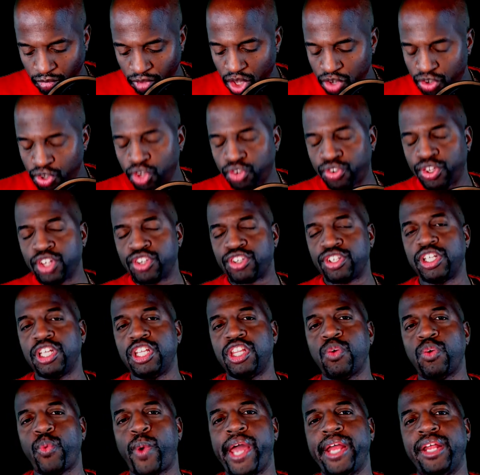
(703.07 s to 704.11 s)
So essentially
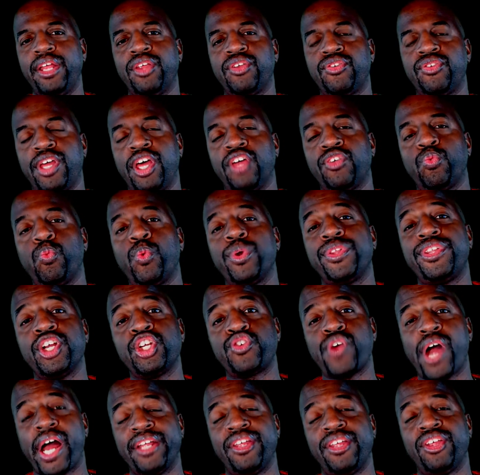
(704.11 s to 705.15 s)
the way it is this, what they're
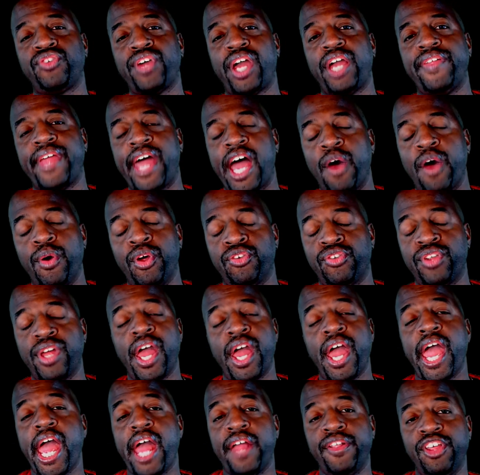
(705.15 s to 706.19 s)
trying to say now is,
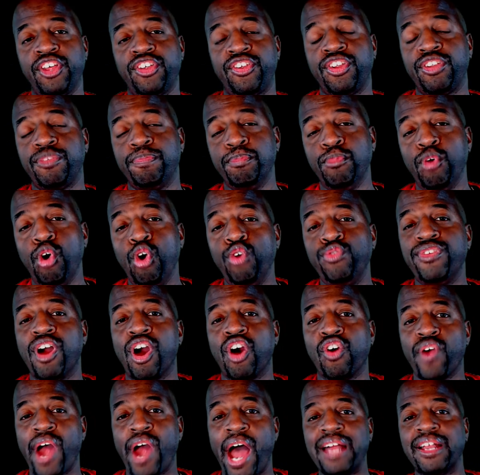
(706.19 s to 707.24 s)
and this has moved
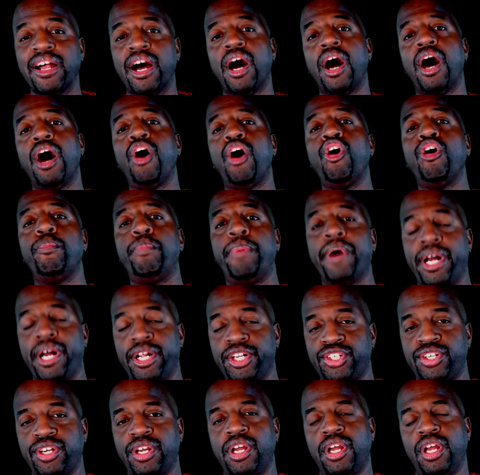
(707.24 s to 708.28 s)
around a whole
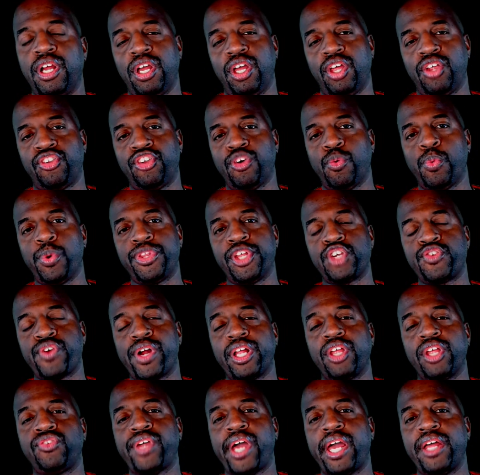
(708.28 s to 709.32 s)
bunch. So what they're trying
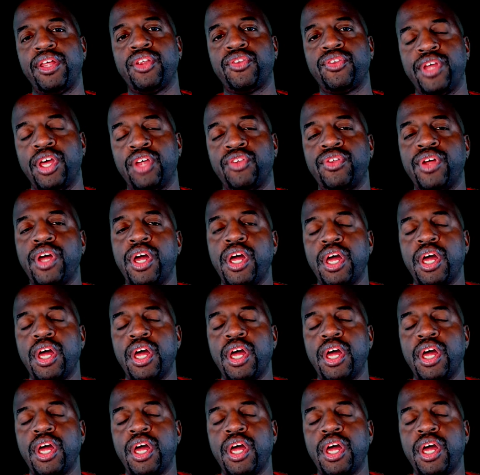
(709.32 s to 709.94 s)
to say is this.